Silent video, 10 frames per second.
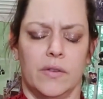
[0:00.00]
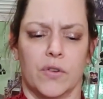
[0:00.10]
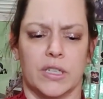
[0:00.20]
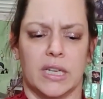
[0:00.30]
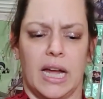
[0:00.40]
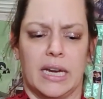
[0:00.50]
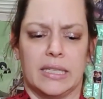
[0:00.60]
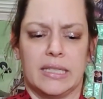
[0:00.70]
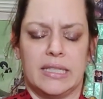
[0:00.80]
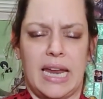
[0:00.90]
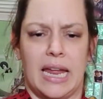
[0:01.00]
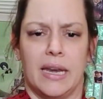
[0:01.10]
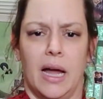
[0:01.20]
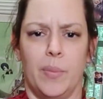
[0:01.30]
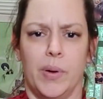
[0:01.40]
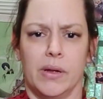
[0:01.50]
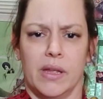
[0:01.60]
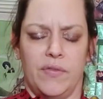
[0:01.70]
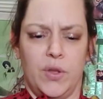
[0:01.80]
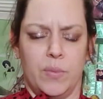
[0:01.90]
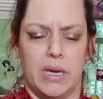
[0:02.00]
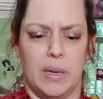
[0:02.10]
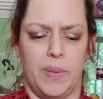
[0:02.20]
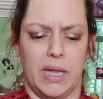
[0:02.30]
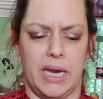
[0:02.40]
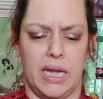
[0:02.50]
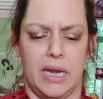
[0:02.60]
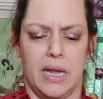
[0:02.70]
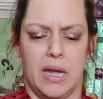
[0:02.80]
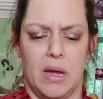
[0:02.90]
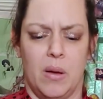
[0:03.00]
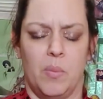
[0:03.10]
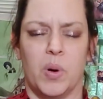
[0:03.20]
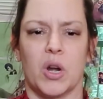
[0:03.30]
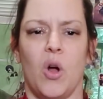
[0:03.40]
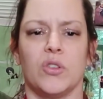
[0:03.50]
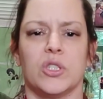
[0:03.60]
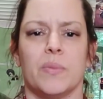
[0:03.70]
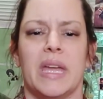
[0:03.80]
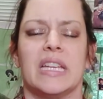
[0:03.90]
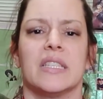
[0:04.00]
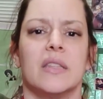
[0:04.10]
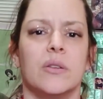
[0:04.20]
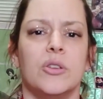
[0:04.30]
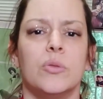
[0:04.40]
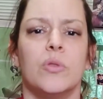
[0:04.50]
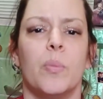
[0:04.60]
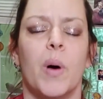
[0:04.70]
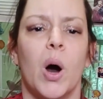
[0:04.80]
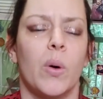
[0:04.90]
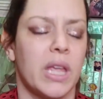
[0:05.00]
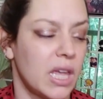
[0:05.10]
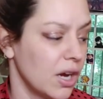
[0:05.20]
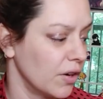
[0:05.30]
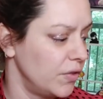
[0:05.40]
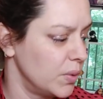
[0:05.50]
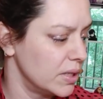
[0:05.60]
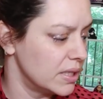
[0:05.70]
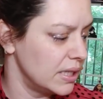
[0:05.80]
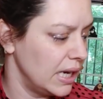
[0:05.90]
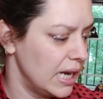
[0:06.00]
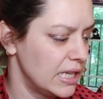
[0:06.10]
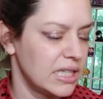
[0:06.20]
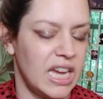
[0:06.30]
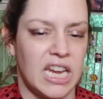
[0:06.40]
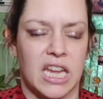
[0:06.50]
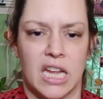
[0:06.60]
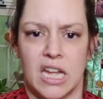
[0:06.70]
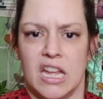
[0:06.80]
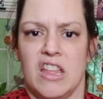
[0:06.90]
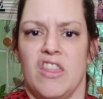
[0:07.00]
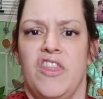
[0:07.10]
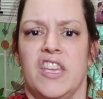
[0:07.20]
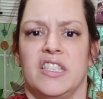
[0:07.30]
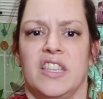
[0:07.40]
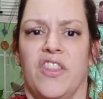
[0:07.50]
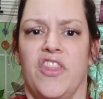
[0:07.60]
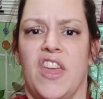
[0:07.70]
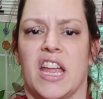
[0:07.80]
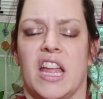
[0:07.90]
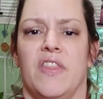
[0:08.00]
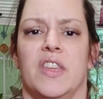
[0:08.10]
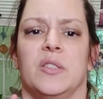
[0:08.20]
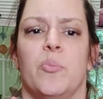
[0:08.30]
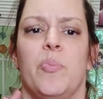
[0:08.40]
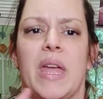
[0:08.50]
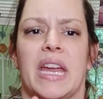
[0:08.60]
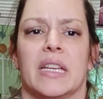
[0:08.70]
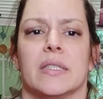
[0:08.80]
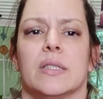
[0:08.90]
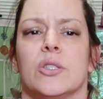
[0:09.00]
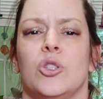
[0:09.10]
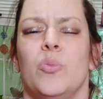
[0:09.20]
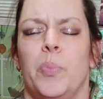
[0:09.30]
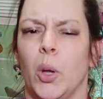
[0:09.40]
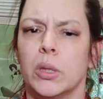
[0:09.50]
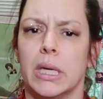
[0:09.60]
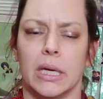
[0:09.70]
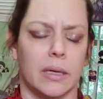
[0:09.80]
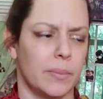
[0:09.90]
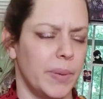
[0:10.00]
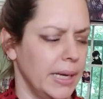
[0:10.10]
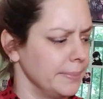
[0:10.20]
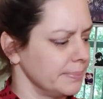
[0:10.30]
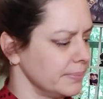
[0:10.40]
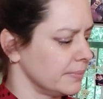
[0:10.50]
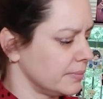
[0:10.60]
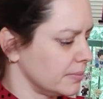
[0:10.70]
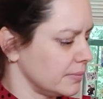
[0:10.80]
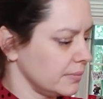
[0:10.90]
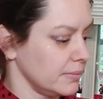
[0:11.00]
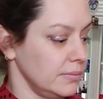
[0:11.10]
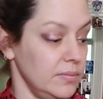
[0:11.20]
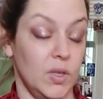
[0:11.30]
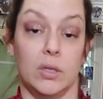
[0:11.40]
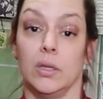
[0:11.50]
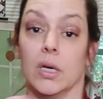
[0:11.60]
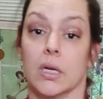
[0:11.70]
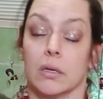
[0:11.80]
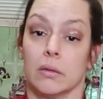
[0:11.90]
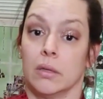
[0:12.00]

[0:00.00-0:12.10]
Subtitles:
for it to kind of stand up if you manipulate it. But it also makes the bow here, if you can see, it's like this thick and this big, and it's too bulky. But look,